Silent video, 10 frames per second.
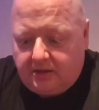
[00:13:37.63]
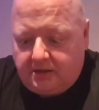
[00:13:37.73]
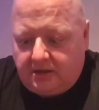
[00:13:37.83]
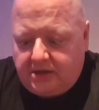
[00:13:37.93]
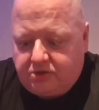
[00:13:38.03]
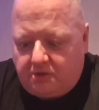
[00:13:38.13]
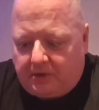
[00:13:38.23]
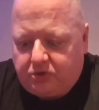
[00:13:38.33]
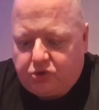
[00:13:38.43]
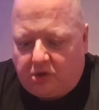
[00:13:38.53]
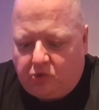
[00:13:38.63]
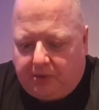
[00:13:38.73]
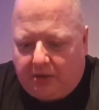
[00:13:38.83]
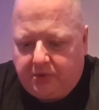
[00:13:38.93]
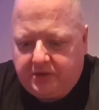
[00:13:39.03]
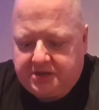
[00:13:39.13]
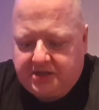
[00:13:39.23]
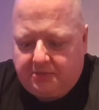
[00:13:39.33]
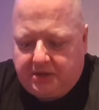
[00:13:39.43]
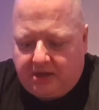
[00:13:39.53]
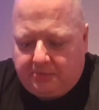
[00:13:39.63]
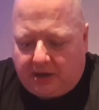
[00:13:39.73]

These are about £12 and the same deal,